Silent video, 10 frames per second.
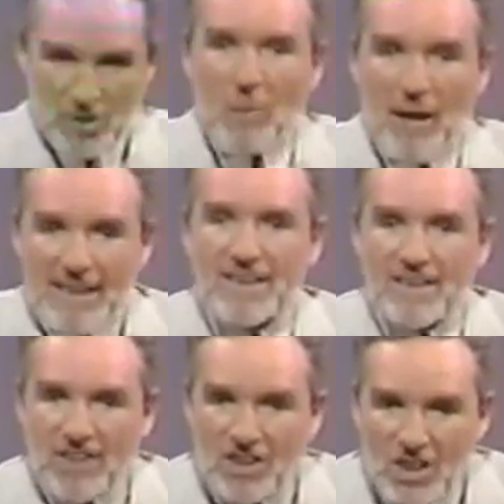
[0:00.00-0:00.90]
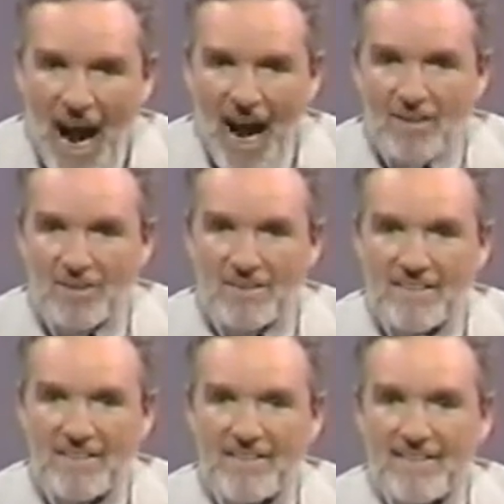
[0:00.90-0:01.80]
traits of the child.
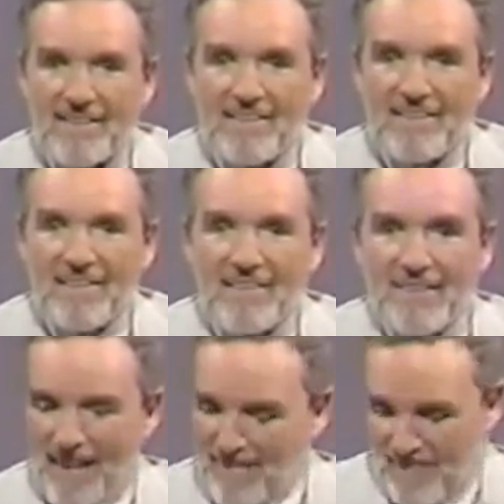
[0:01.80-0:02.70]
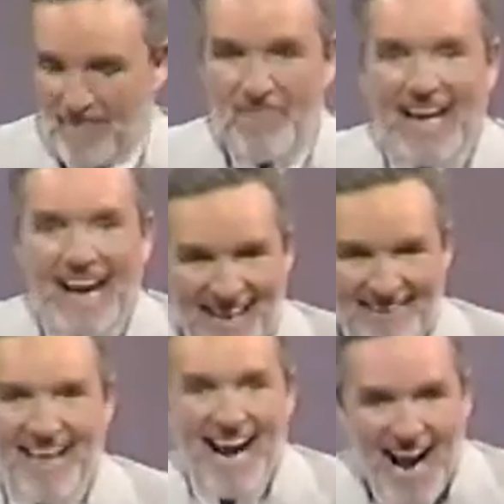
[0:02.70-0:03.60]

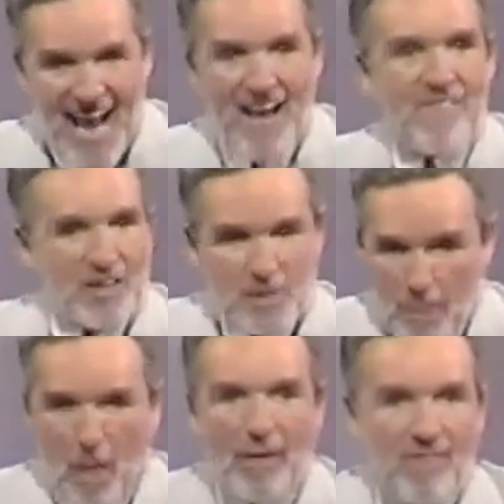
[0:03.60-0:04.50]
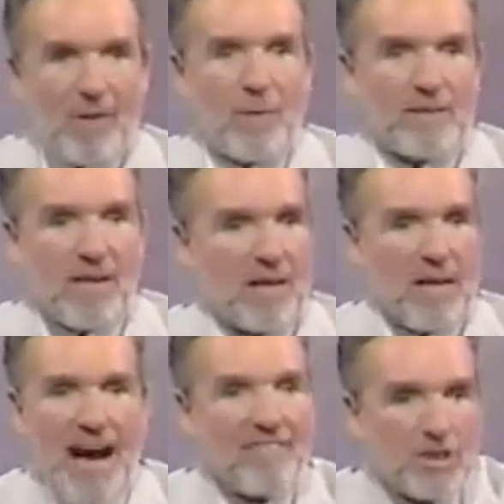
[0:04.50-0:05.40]
That have as part of their
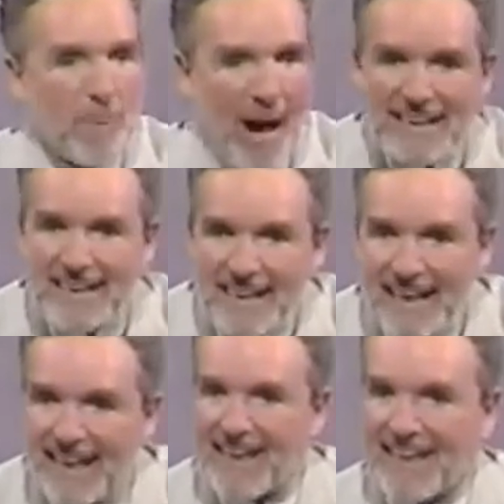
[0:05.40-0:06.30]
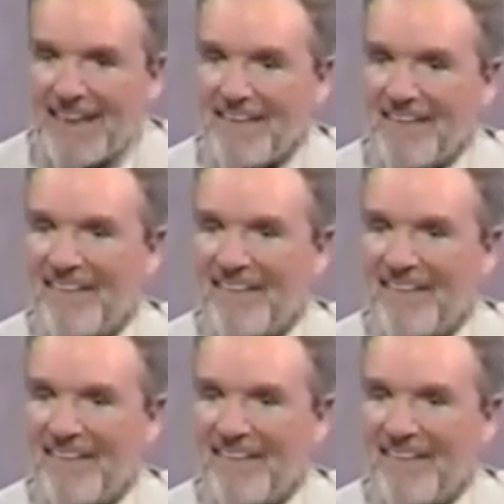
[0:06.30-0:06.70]
adult life spontaneity,